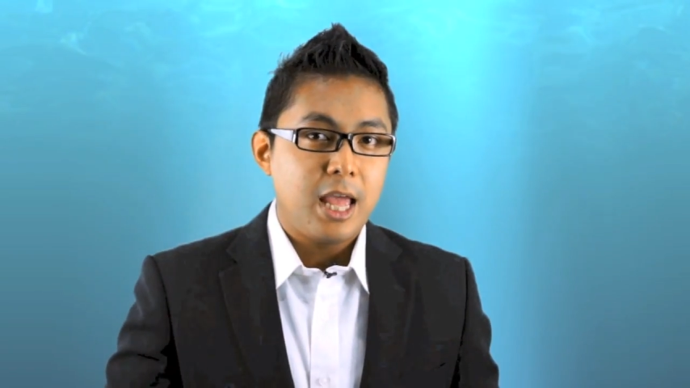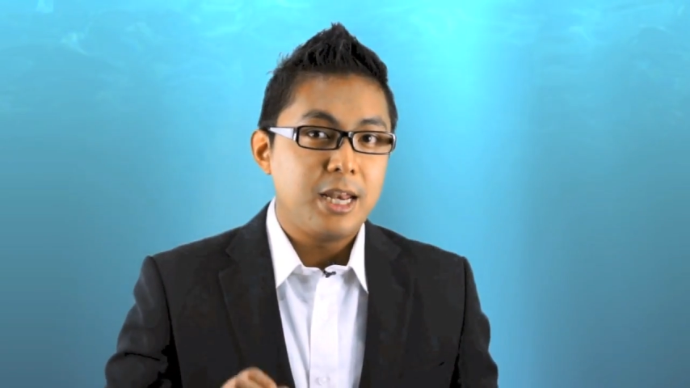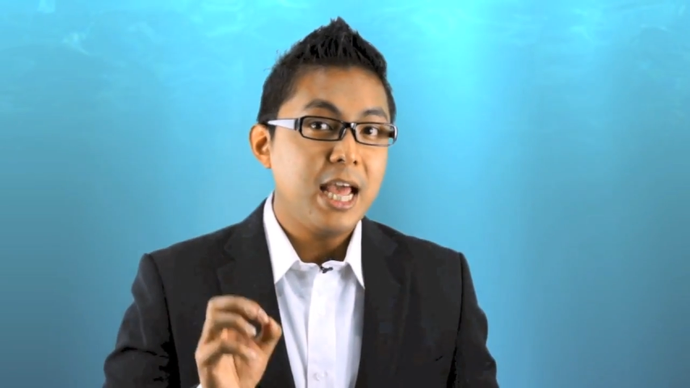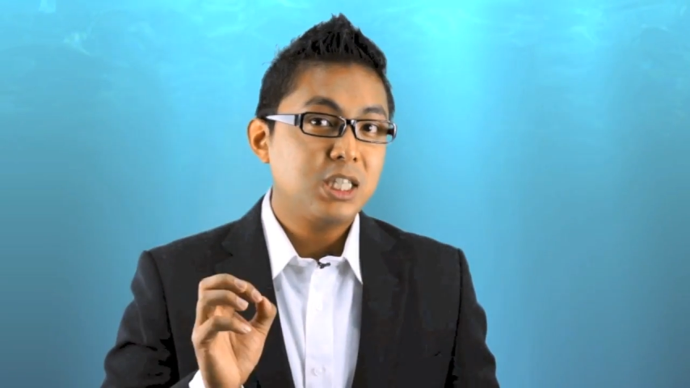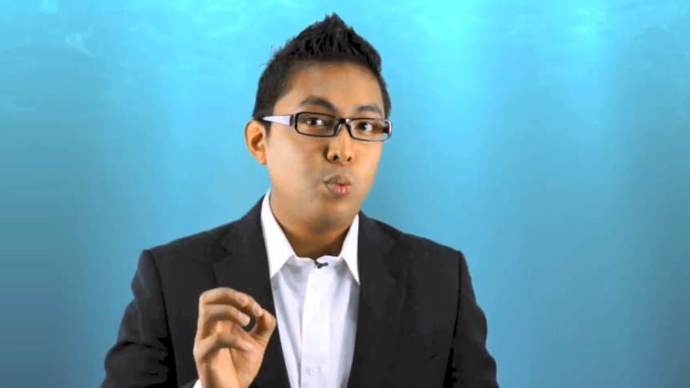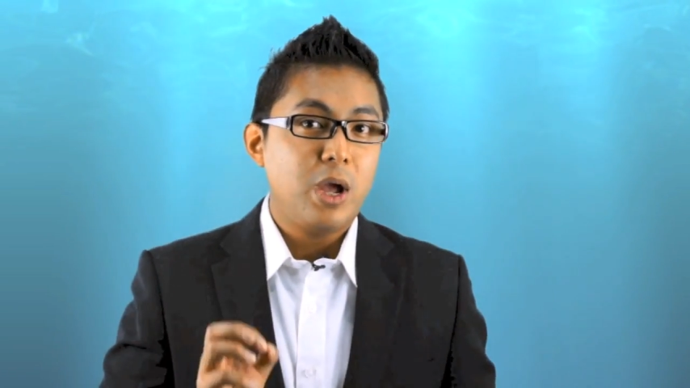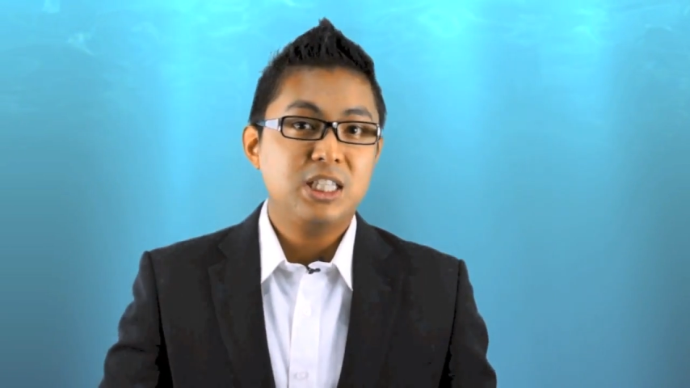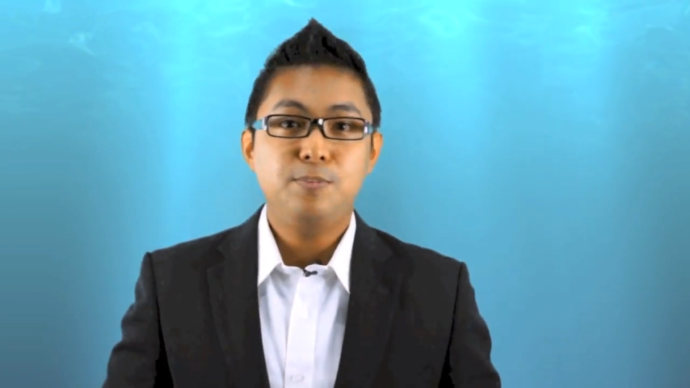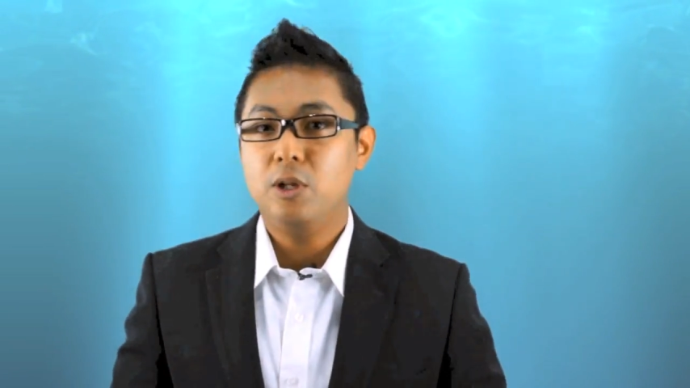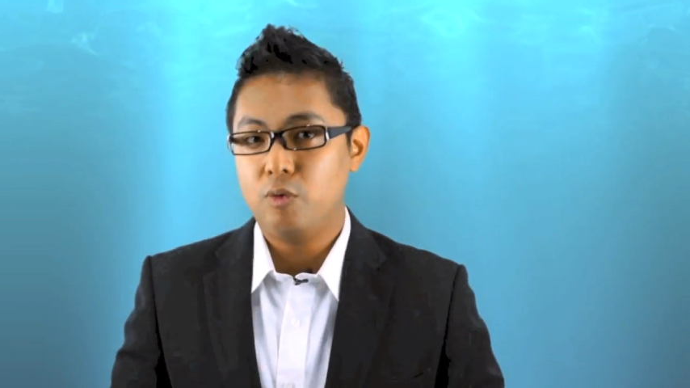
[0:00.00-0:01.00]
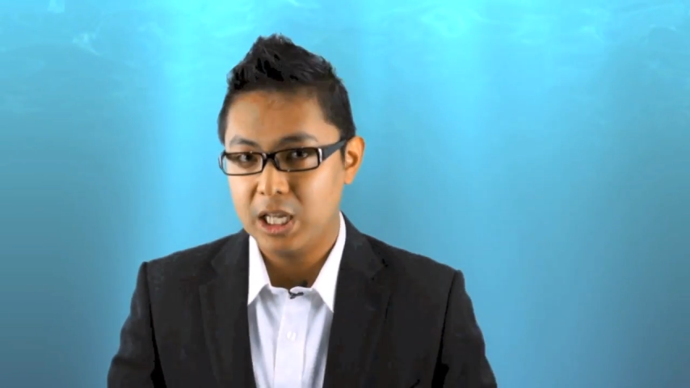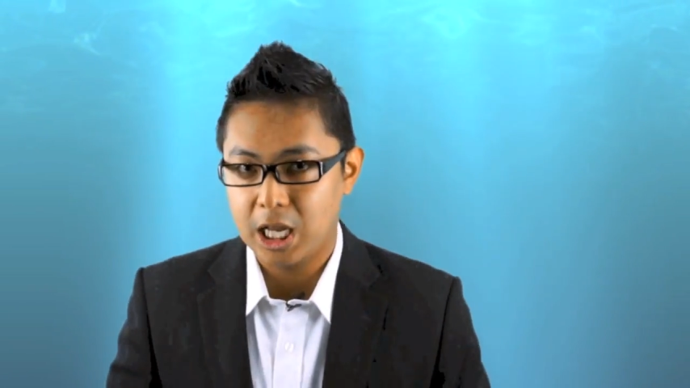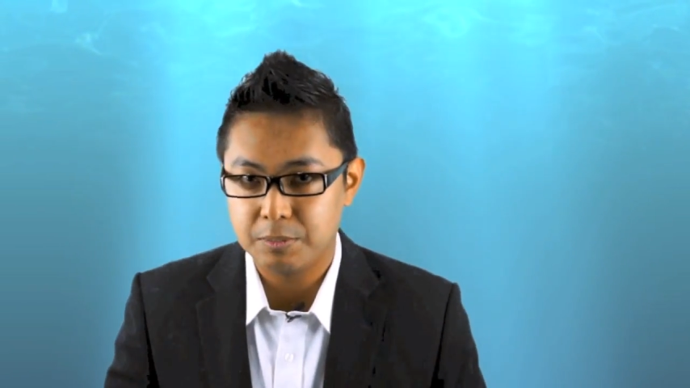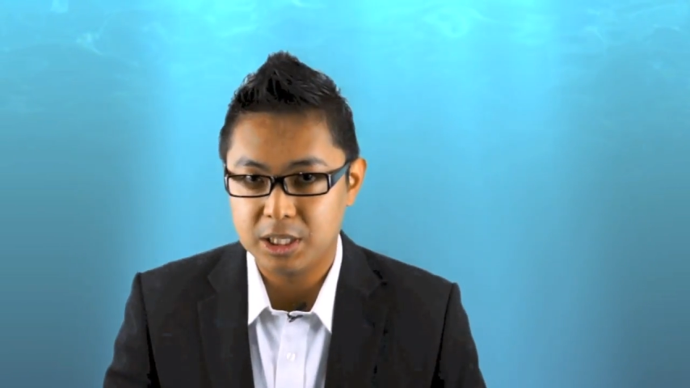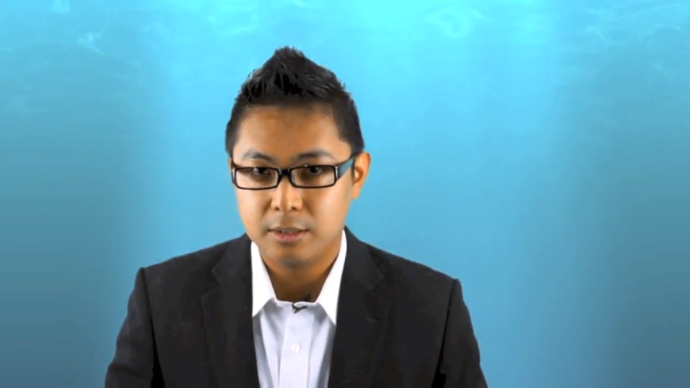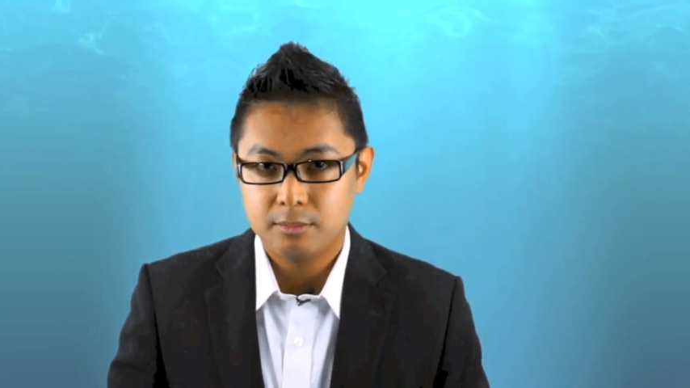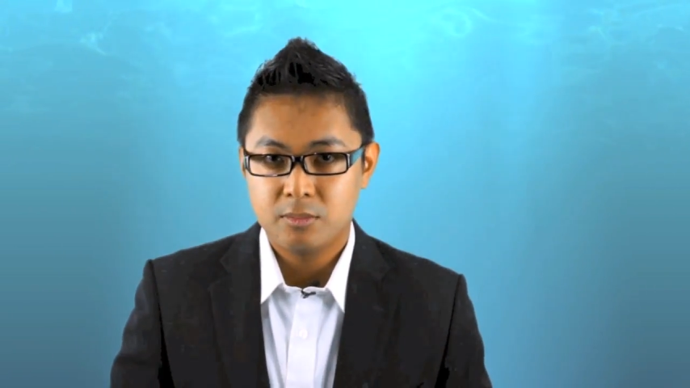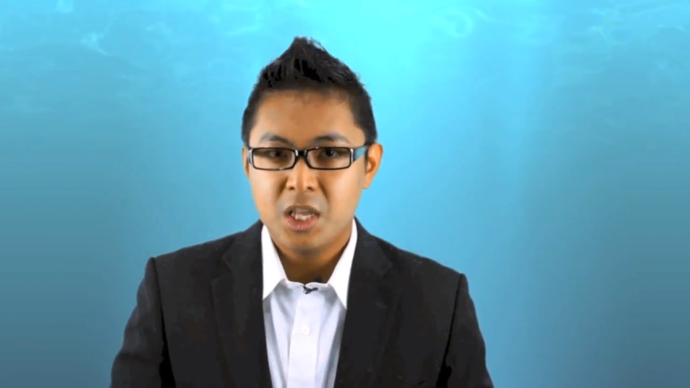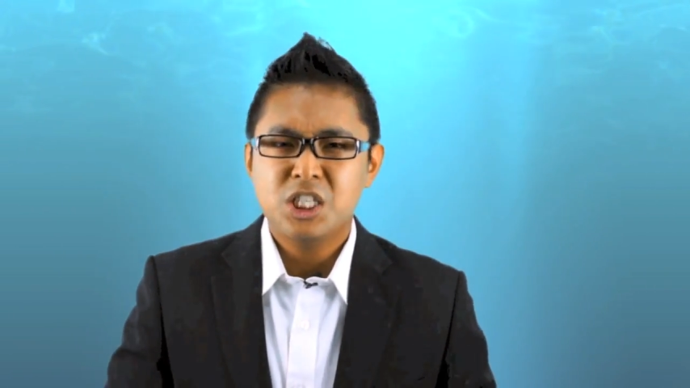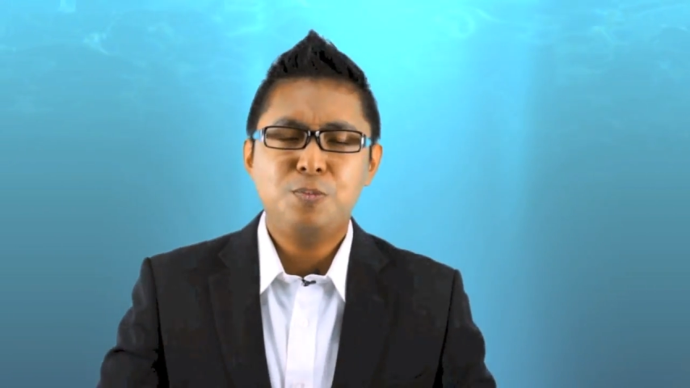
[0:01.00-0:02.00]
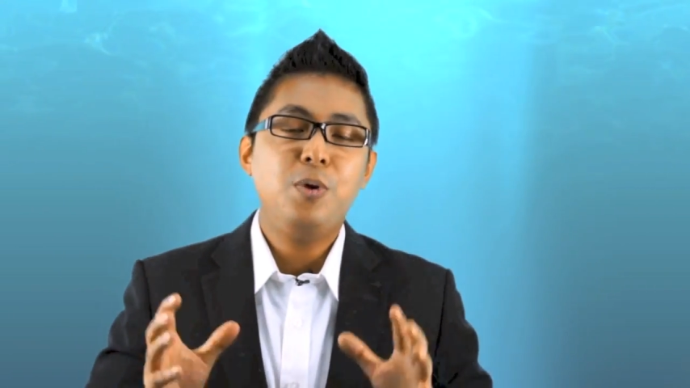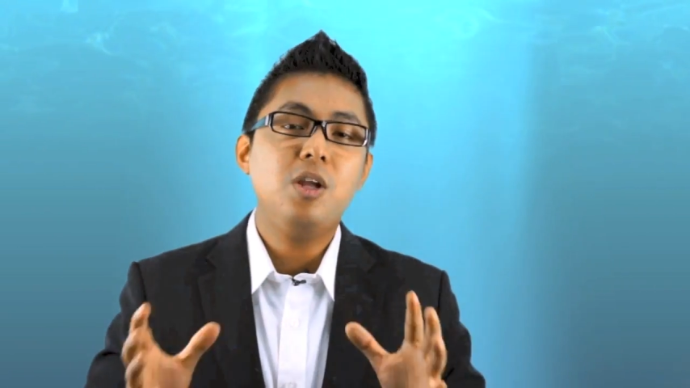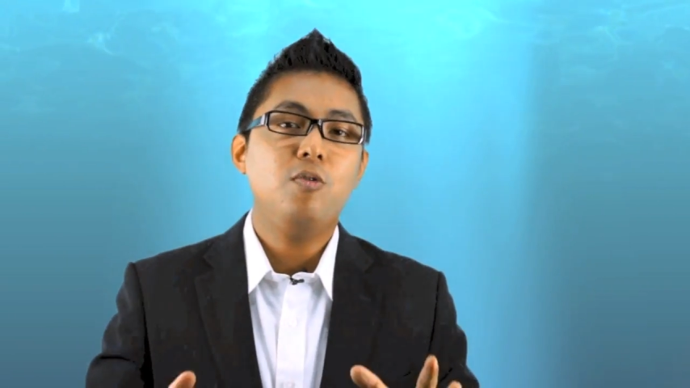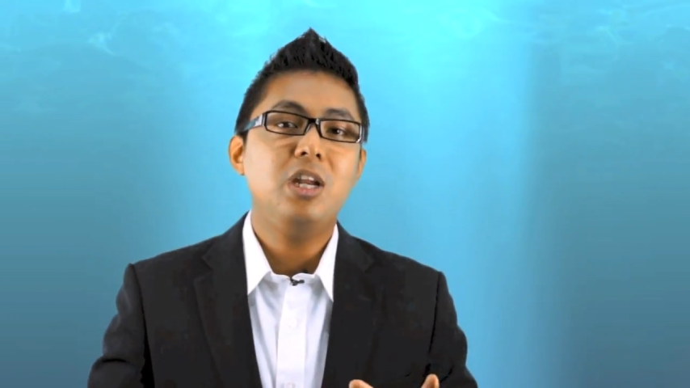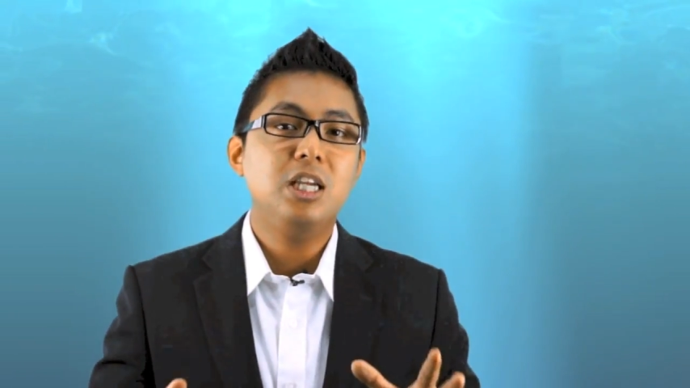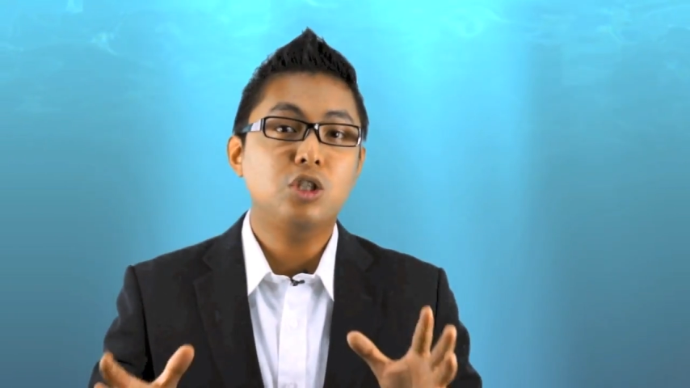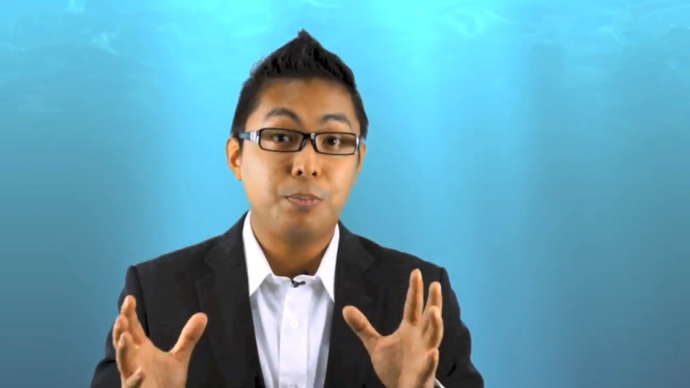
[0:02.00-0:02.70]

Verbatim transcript: And that's where speed reading comes in. Speed reading's